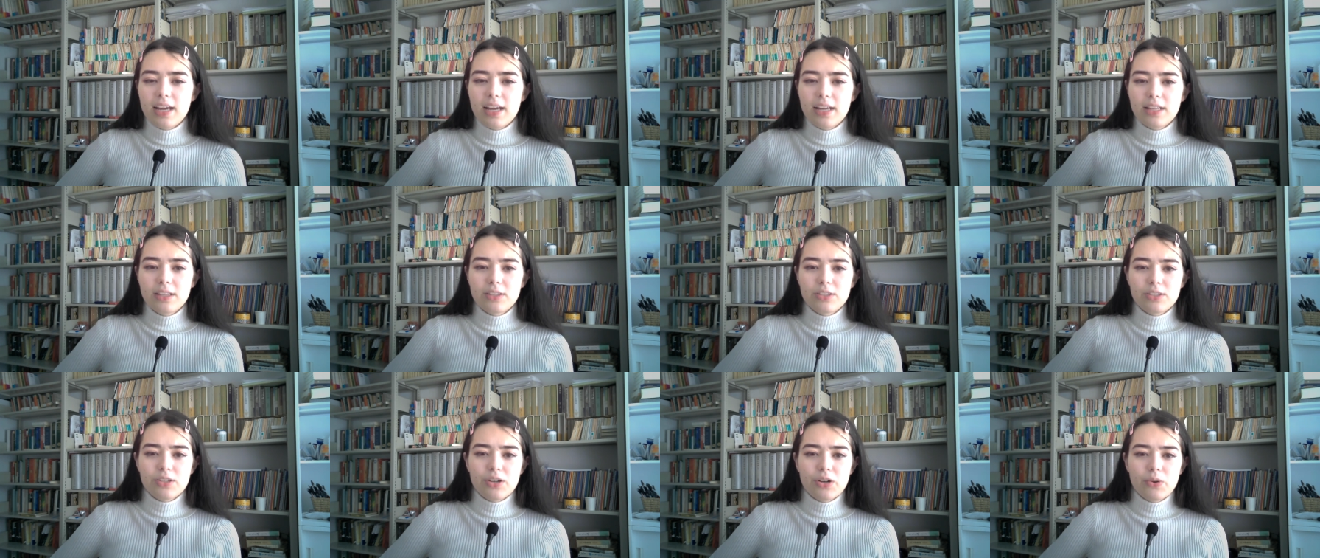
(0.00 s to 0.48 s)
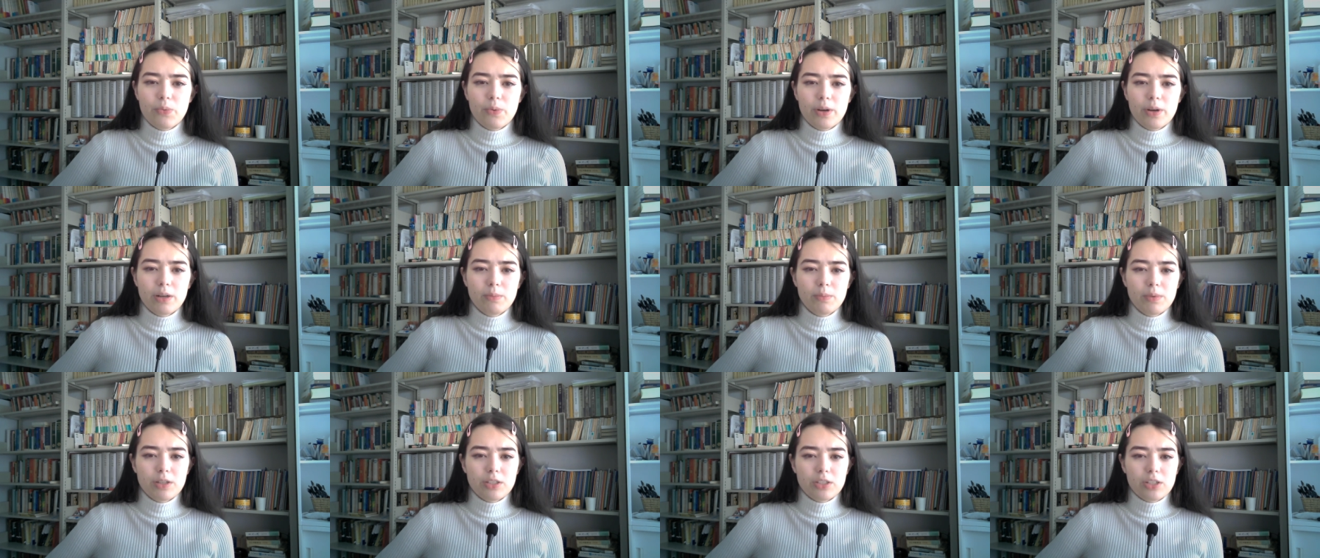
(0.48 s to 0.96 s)
and so
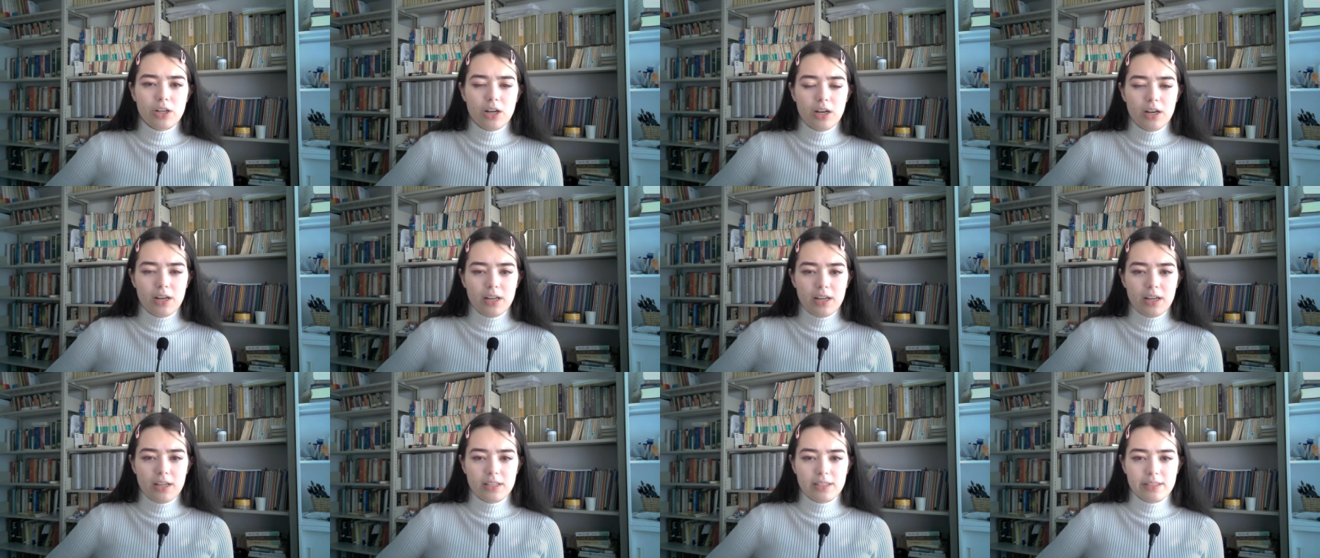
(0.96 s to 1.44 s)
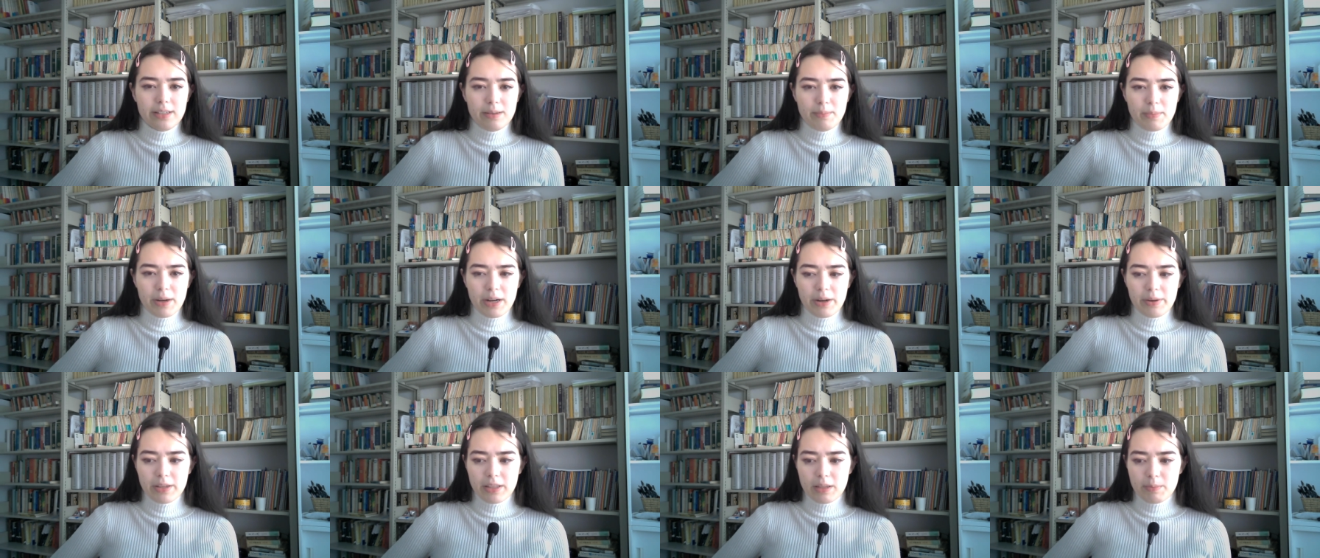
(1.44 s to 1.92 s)
one must guard against
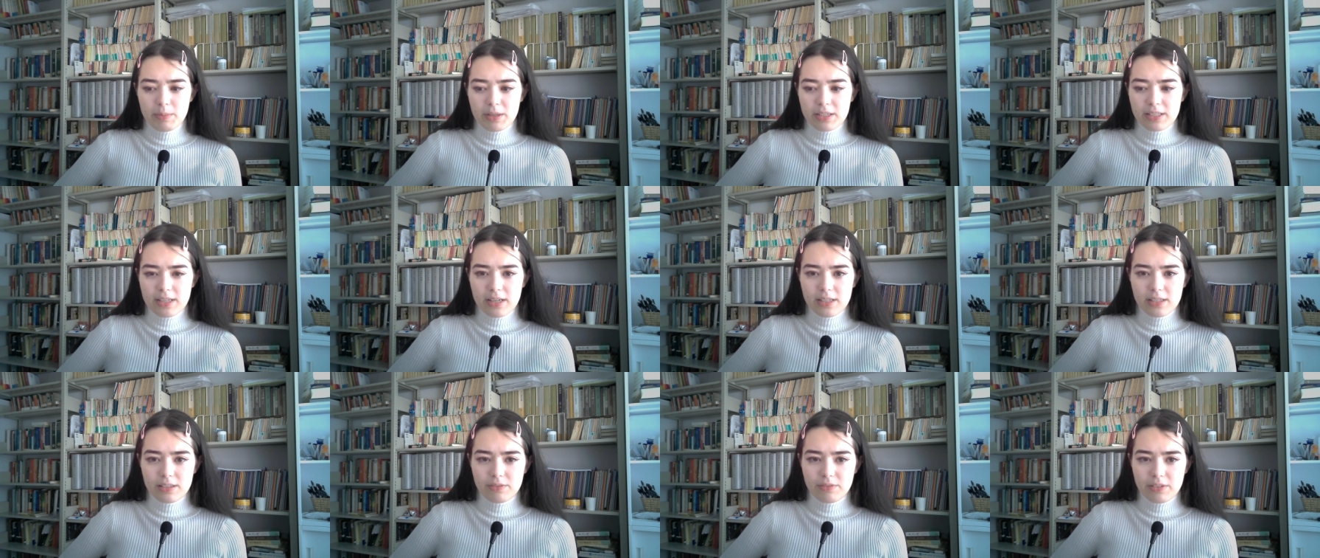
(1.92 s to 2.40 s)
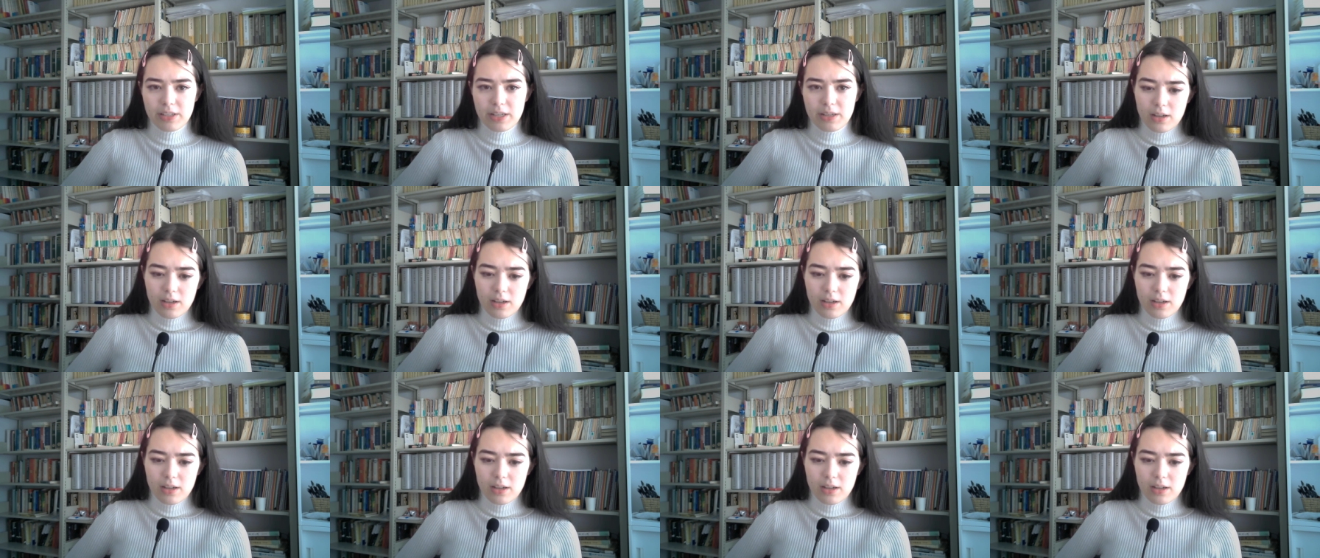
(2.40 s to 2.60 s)
admiring them excessively.